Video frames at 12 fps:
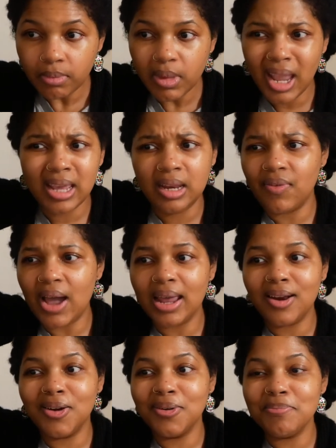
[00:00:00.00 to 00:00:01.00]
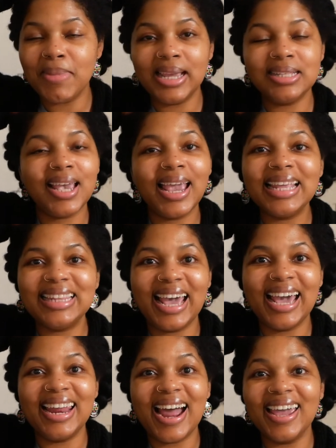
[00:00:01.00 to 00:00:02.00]
And if I don't maintain
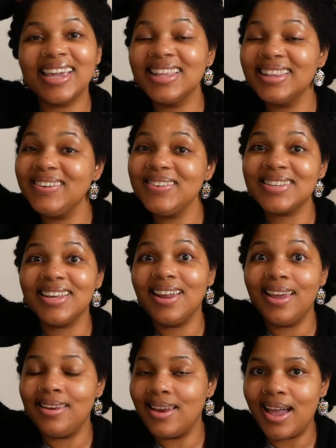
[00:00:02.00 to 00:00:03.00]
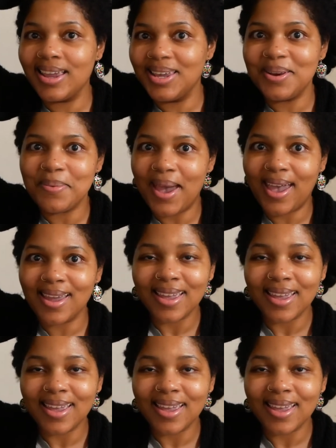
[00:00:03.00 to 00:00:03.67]
that, I could lose it and not get it back.